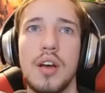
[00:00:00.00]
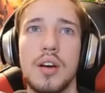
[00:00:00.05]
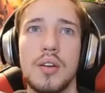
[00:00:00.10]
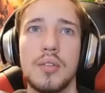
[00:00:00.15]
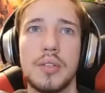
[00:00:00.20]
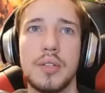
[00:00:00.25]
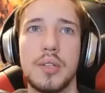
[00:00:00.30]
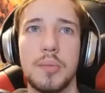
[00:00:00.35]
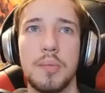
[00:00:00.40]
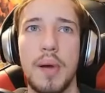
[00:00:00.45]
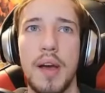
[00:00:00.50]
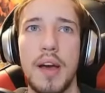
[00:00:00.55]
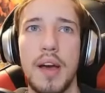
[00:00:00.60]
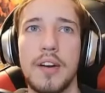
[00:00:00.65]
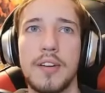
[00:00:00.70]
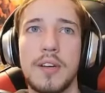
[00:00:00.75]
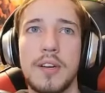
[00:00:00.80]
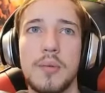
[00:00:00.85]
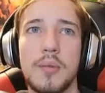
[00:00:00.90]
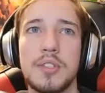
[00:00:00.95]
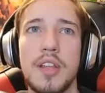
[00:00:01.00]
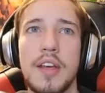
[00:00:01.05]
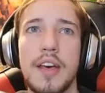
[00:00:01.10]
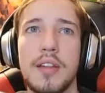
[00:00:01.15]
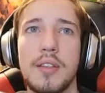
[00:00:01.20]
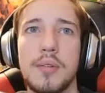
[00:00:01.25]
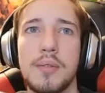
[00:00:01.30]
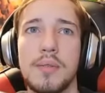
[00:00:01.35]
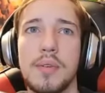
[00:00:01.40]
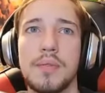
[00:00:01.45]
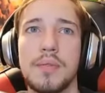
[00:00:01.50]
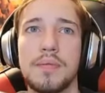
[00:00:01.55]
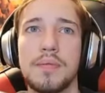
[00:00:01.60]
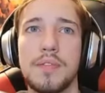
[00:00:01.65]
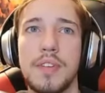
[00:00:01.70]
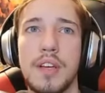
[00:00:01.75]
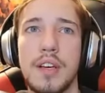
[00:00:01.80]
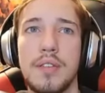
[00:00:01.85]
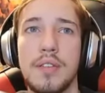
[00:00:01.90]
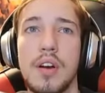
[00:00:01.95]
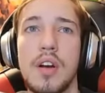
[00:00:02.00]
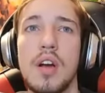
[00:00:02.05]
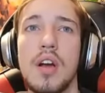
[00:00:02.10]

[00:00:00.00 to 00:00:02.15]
Like they're bad at anything. I wish they had more flavor.